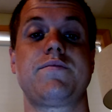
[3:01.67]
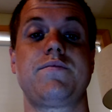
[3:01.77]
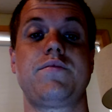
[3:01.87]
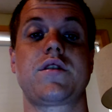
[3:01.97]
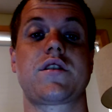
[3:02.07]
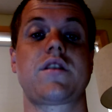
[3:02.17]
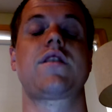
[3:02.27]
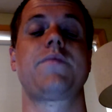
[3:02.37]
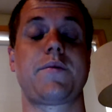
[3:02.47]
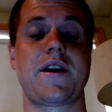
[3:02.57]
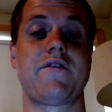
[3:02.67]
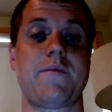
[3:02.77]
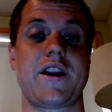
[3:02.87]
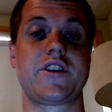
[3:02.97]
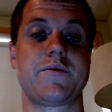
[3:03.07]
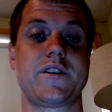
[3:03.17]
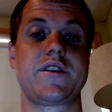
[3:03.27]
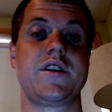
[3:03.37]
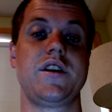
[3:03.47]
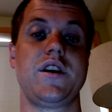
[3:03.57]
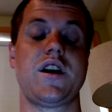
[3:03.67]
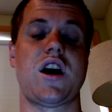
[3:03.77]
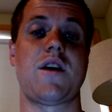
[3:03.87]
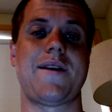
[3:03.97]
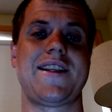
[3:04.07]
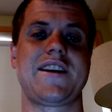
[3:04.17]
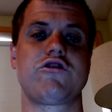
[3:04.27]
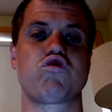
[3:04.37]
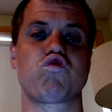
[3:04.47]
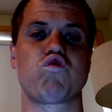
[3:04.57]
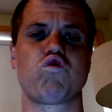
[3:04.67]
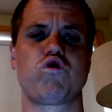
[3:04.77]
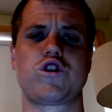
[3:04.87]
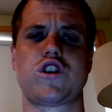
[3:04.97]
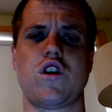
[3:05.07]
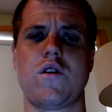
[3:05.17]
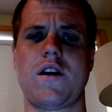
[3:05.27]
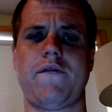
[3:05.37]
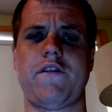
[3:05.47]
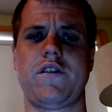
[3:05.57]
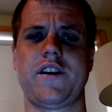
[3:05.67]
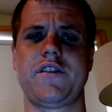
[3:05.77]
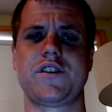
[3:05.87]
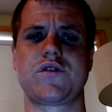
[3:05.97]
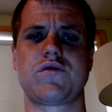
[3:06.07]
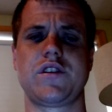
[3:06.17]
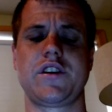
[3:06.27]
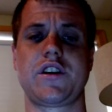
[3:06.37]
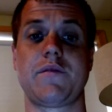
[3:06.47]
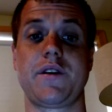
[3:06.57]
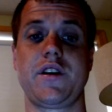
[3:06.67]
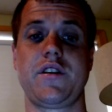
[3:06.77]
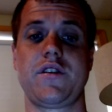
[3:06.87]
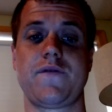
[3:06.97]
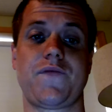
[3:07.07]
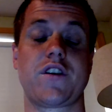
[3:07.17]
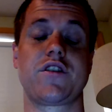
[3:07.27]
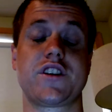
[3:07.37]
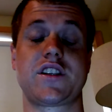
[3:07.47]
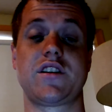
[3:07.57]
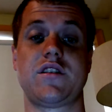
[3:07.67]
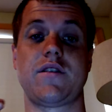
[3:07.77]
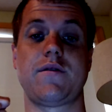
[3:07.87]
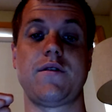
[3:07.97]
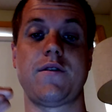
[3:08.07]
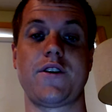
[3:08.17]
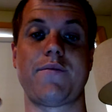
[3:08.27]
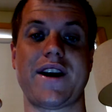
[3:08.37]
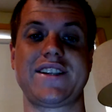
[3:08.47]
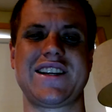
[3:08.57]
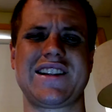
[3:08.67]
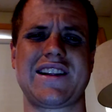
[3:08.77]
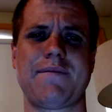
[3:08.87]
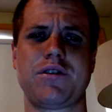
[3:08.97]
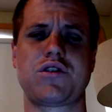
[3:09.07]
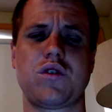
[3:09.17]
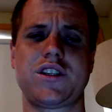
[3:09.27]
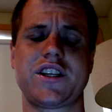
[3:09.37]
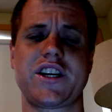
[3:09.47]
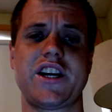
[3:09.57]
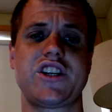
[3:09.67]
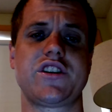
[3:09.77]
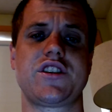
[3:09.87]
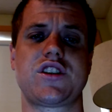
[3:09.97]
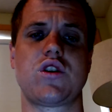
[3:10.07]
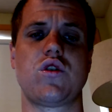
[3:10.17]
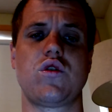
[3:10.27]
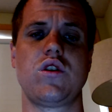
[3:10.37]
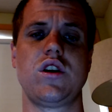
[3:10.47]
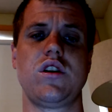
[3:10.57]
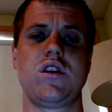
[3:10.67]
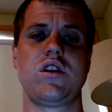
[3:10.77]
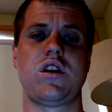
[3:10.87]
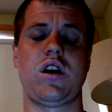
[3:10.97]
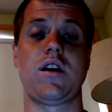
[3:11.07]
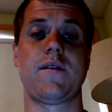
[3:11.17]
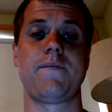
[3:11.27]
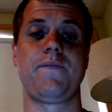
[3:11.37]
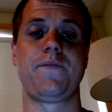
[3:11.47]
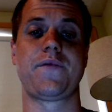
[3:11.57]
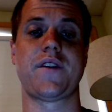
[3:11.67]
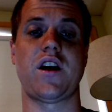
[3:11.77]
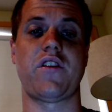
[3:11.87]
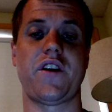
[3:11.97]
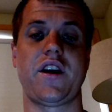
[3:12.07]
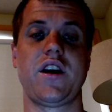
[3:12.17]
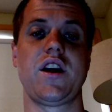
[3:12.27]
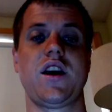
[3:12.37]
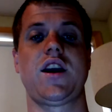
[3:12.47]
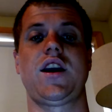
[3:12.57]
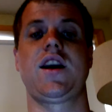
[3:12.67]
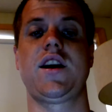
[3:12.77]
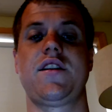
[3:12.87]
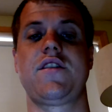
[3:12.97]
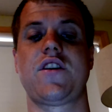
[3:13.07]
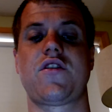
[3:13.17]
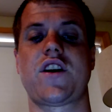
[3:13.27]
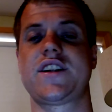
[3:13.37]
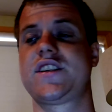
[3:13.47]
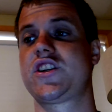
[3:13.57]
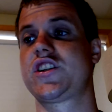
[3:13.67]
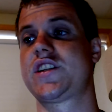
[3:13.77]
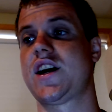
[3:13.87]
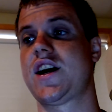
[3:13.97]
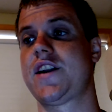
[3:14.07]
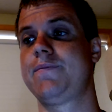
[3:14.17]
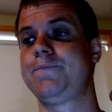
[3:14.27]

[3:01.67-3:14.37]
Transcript: book, The Behavior Management, I think was so helpful, and is really going to be, or just their mindset that they put towards education is so healthy, and their thoughts are just on